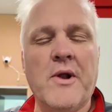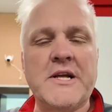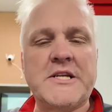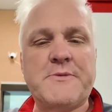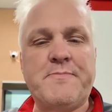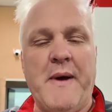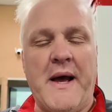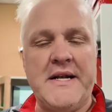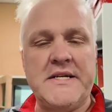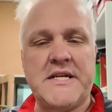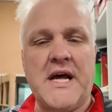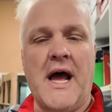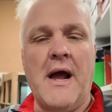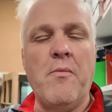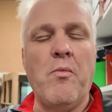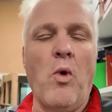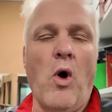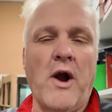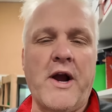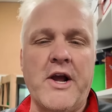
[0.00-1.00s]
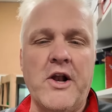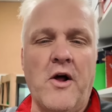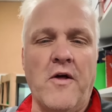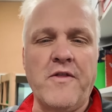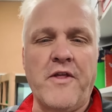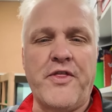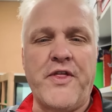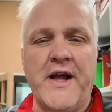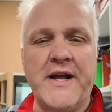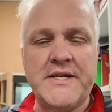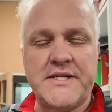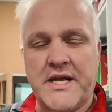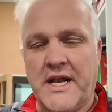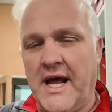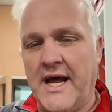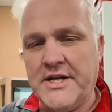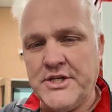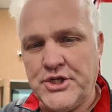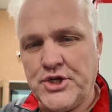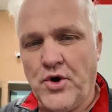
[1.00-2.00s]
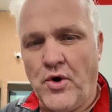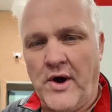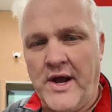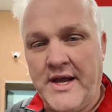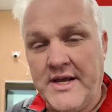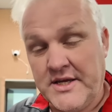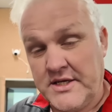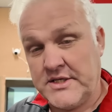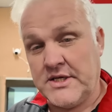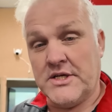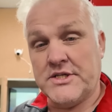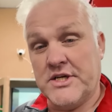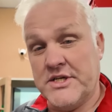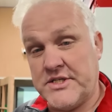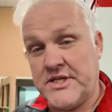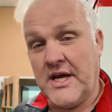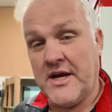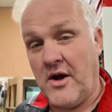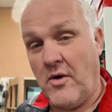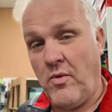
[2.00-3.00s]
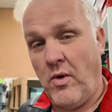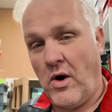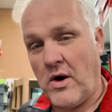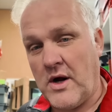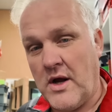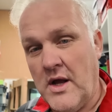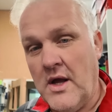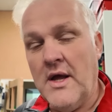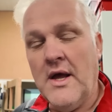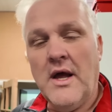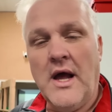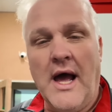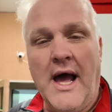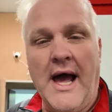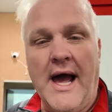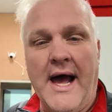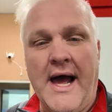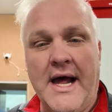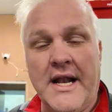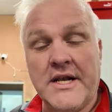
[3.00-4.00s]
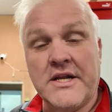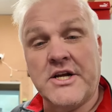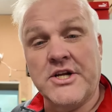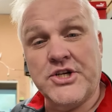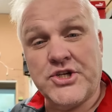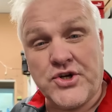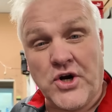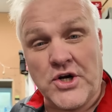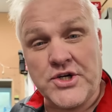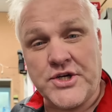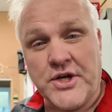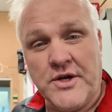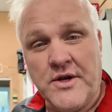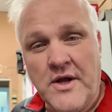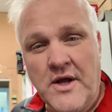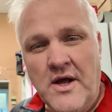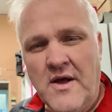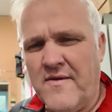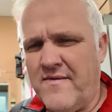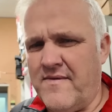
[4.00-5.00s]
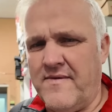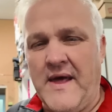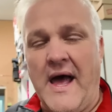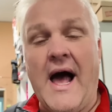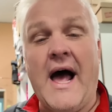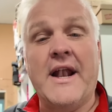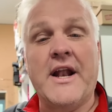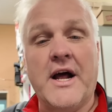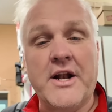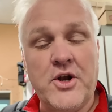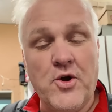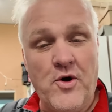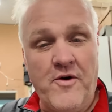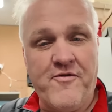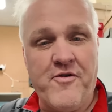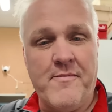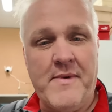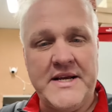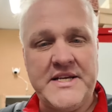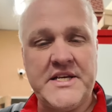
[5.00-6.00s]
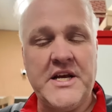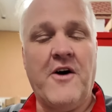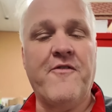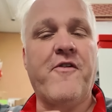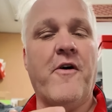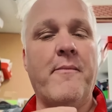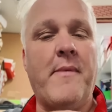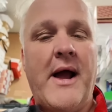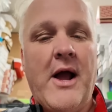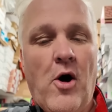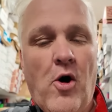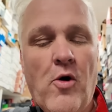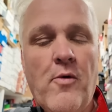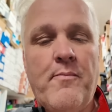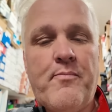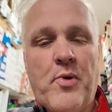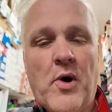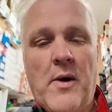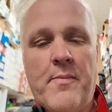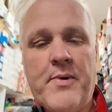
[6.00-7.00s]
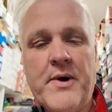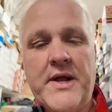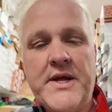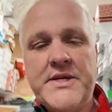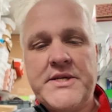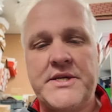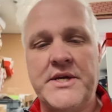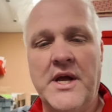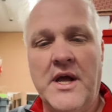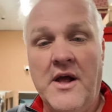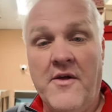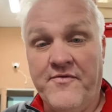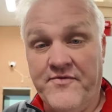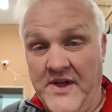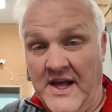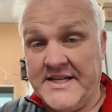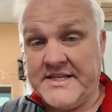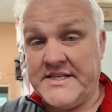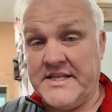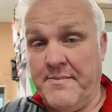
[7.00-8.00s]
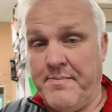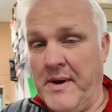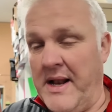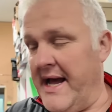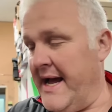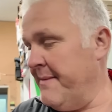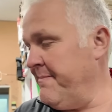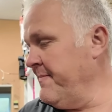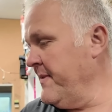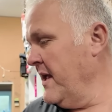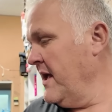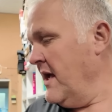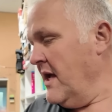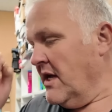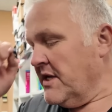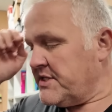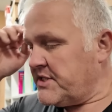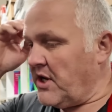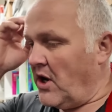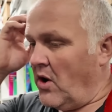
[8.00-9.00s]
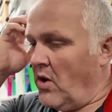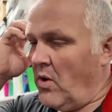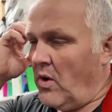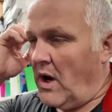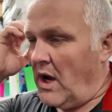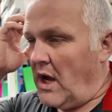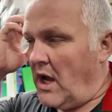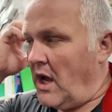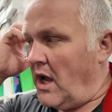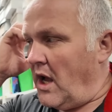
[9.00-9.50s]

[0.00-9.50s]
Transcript: want to spend time working on the things that I enjoy, such as digger work and construction. And I do it for myself, for my own properties. That's the plan. So